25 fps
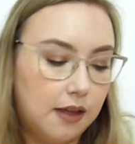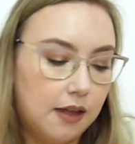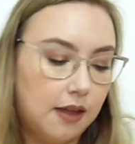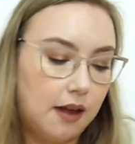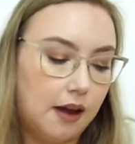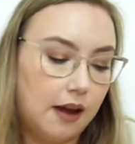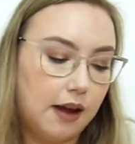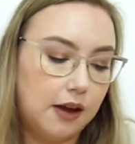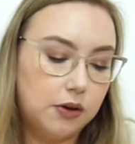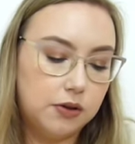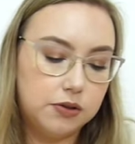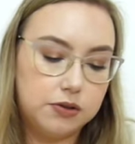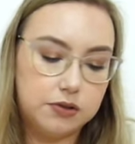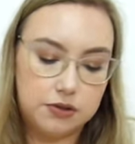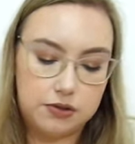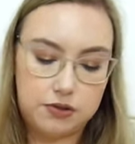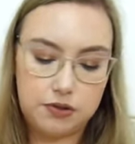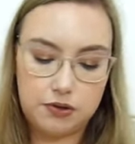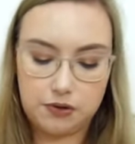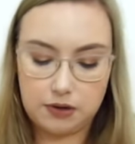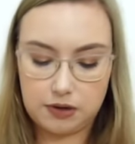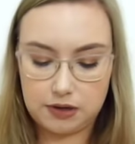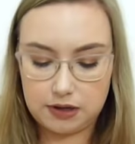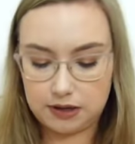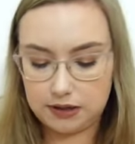I also
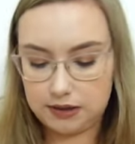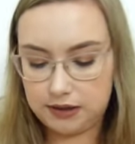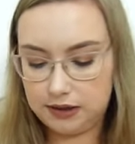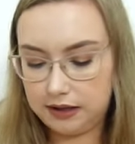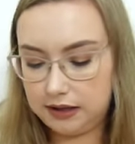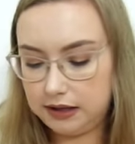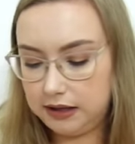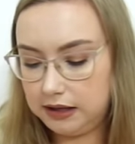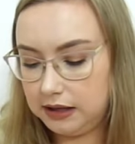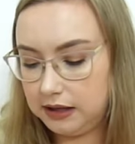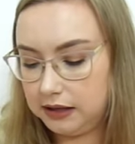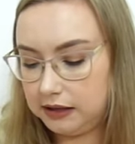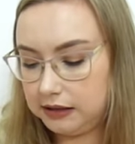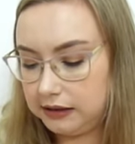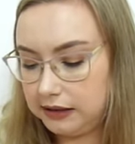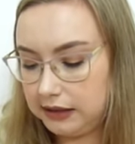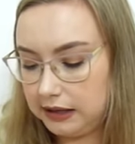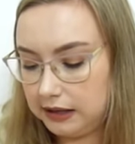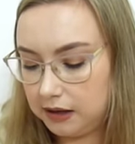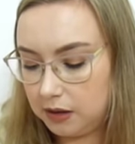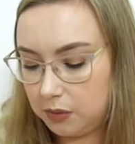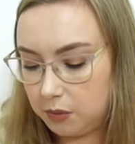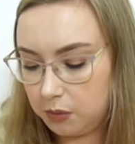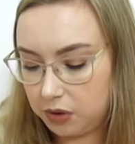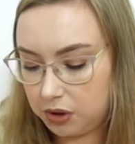took the
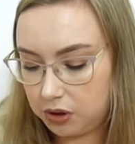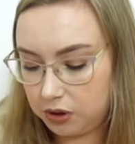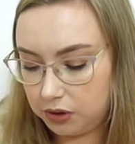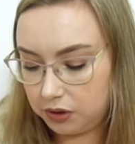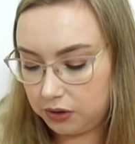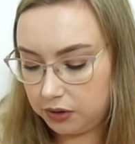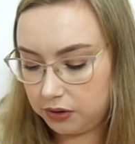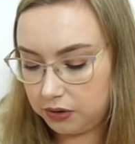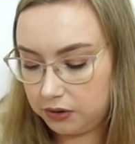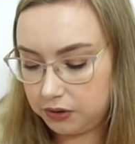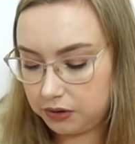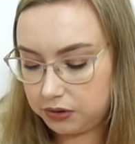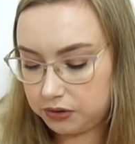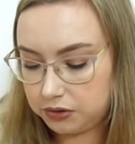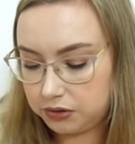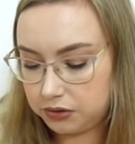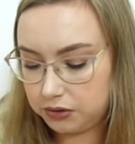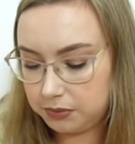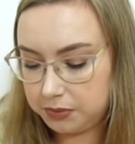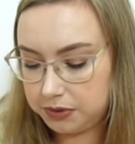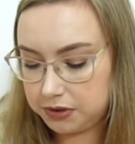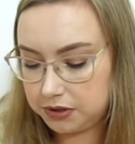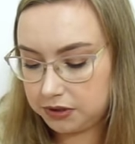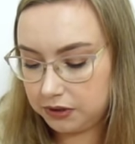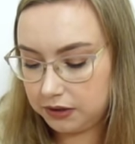Glam Glow
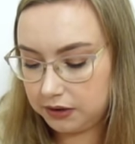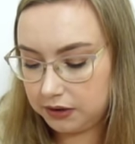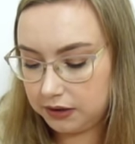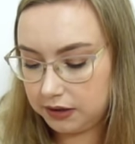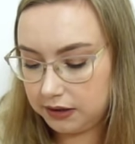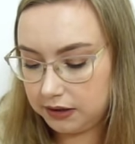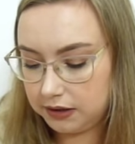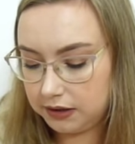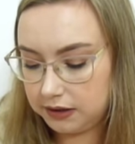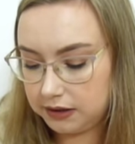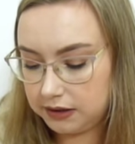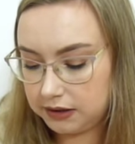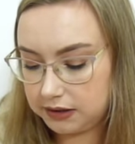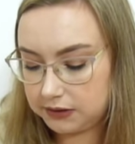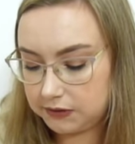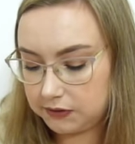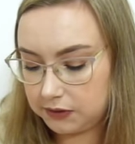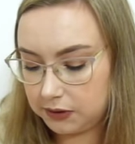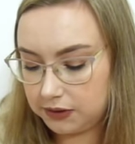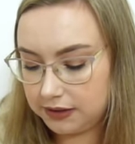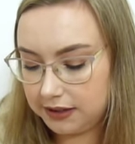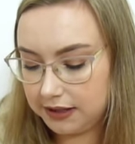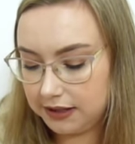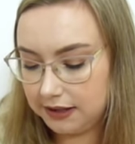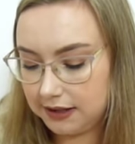Super Toner
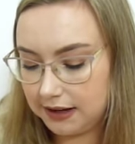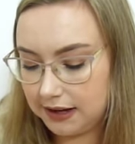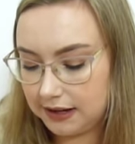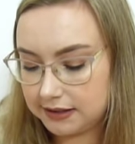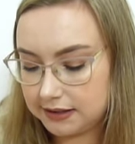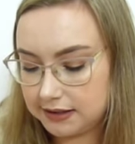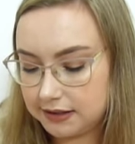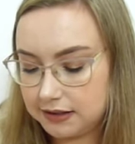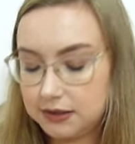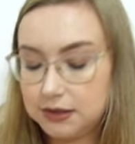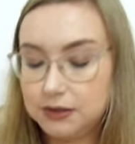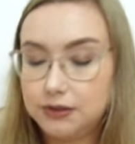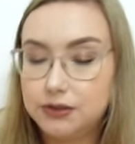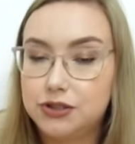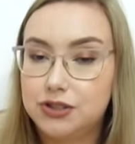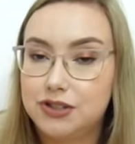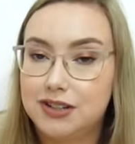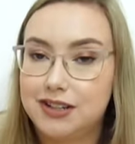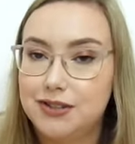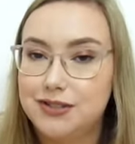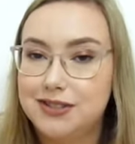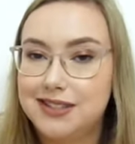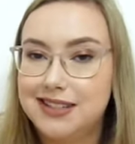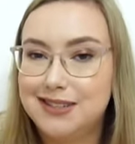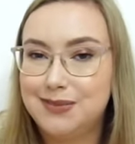Exfoliating Acid Solution. I
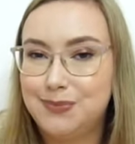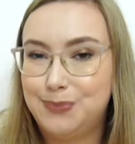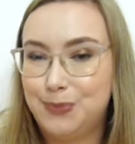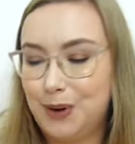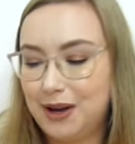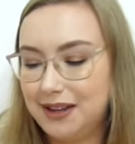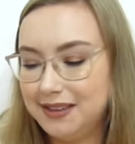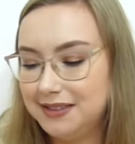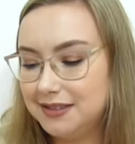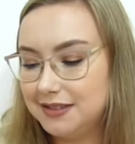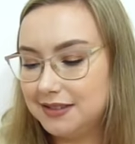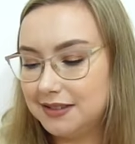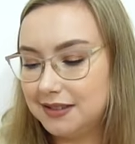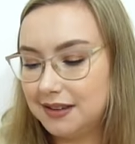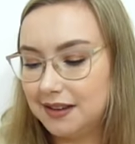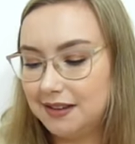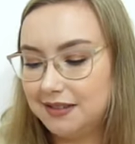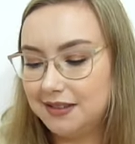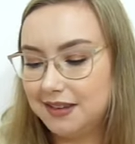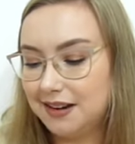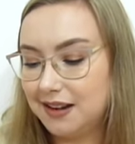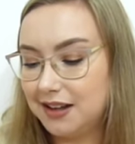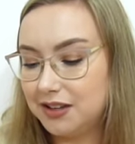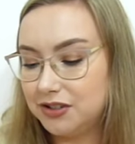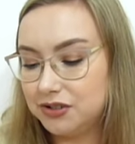used this once and
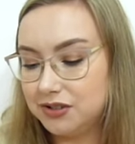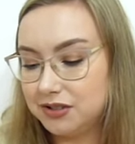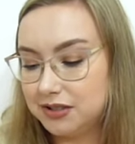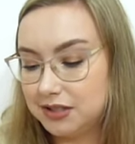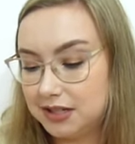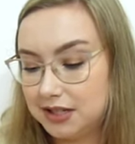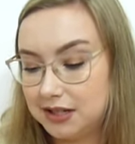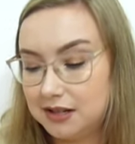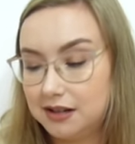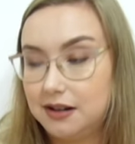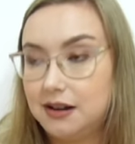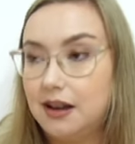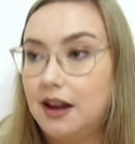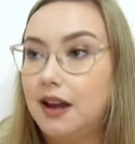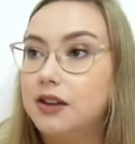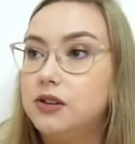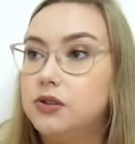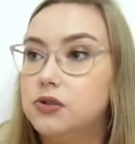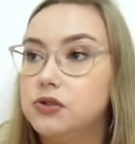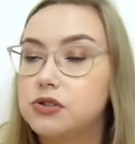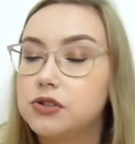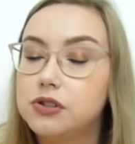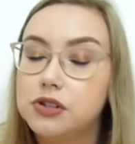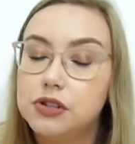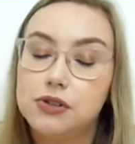then I just didn't. I
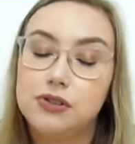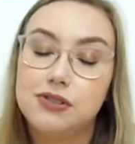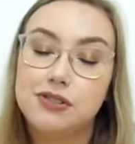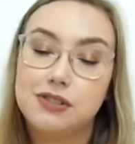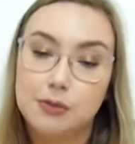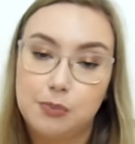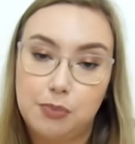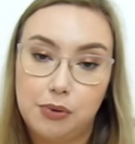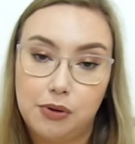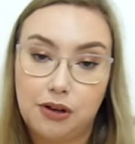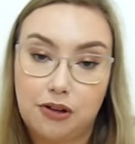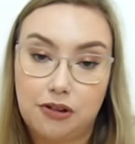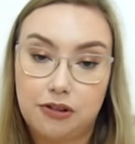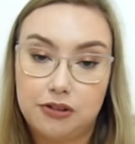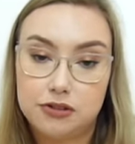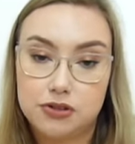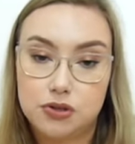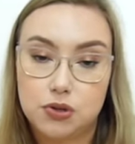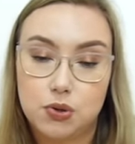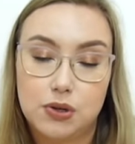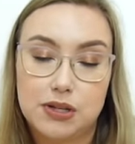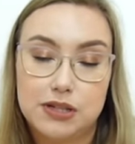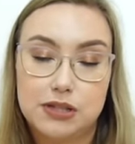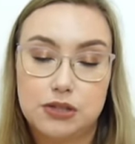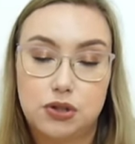usually use the Paula's
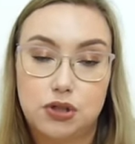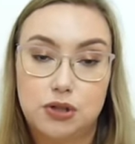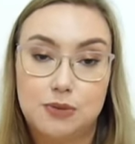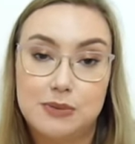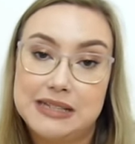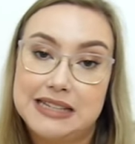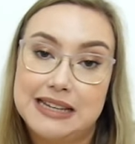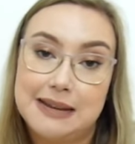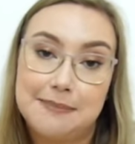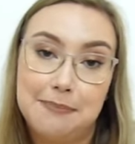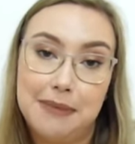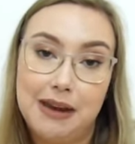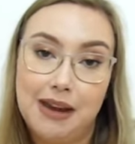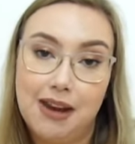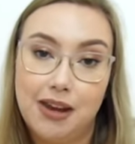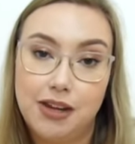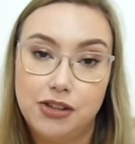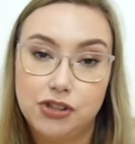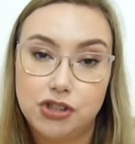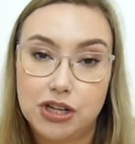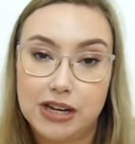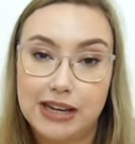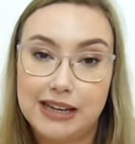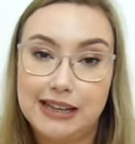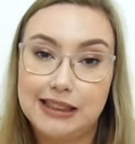Choice 2%
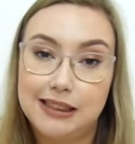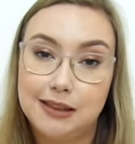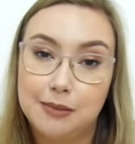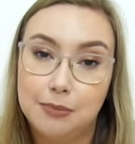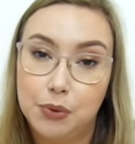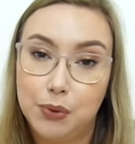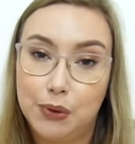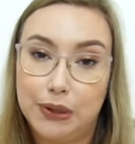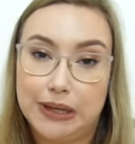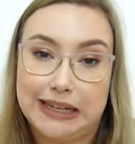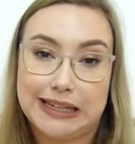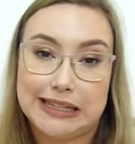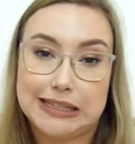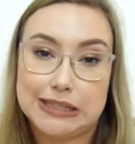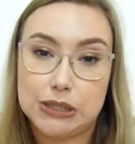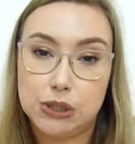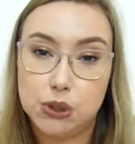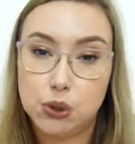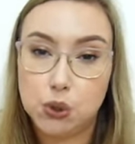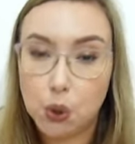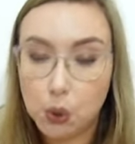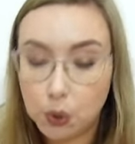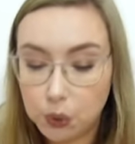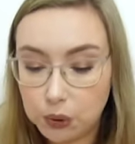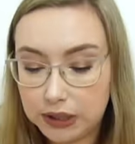BHA in the morning as a
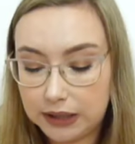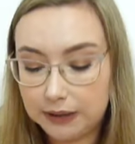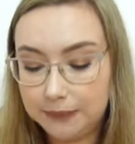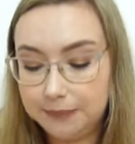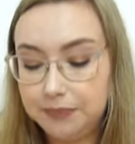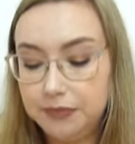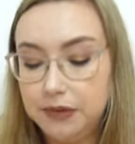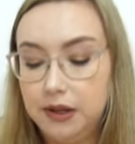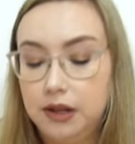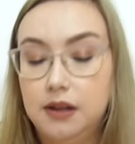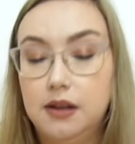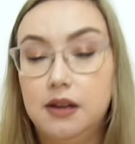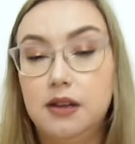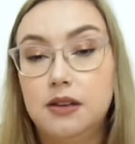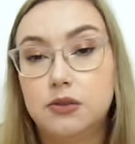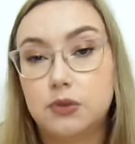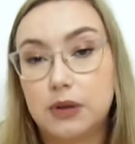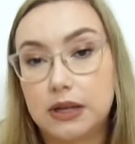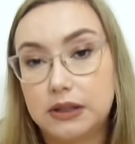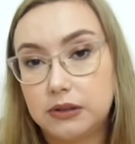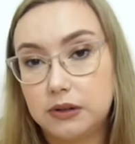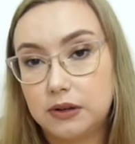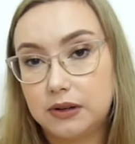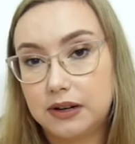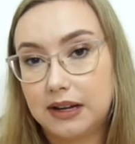toner, so I
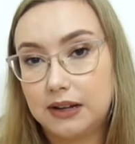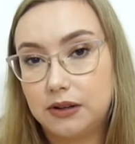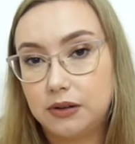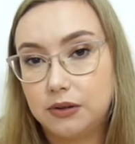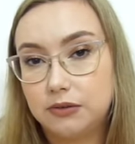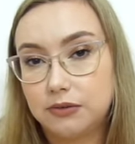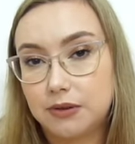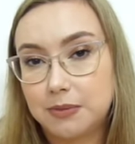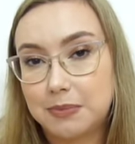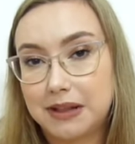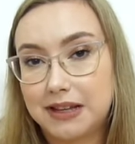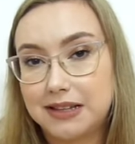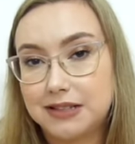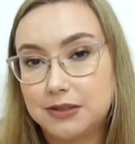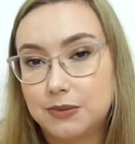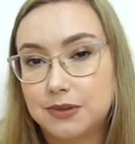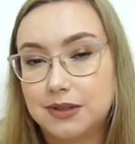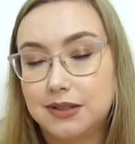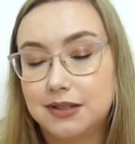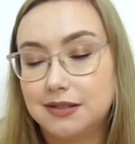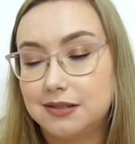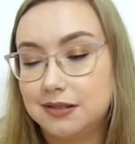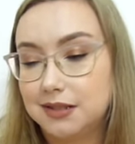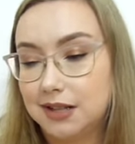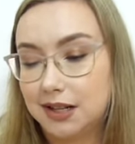thought I could replace it with
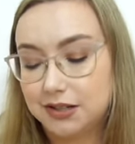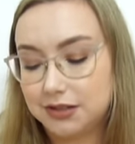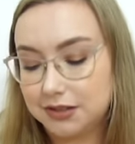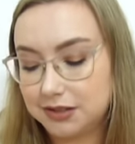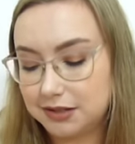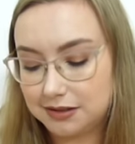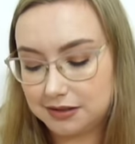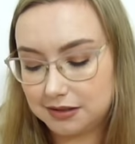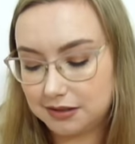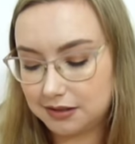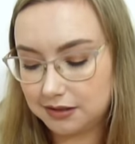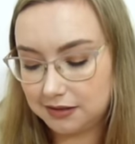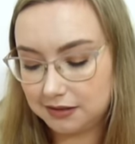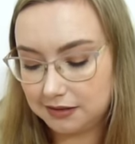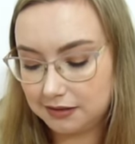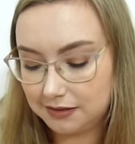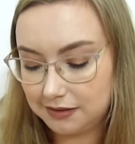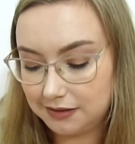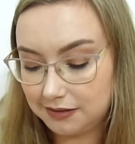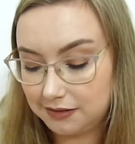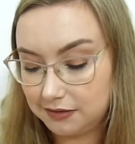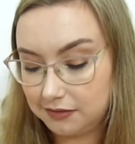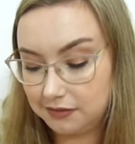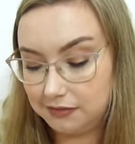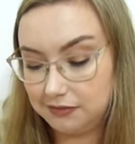this. I just
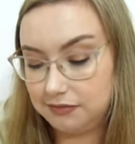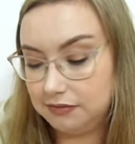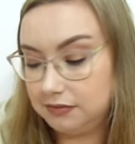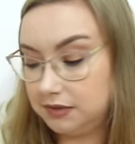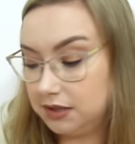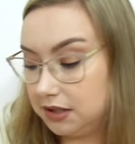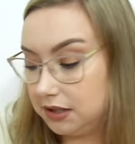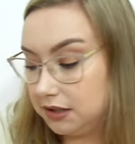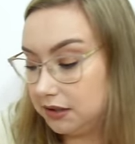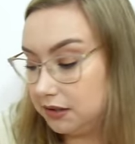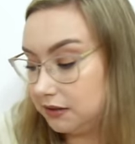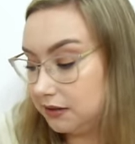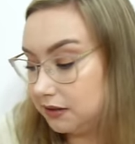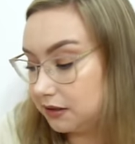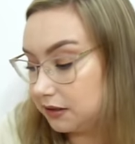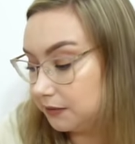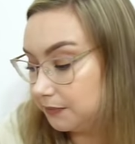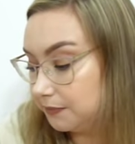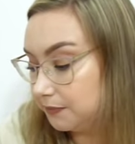didn't.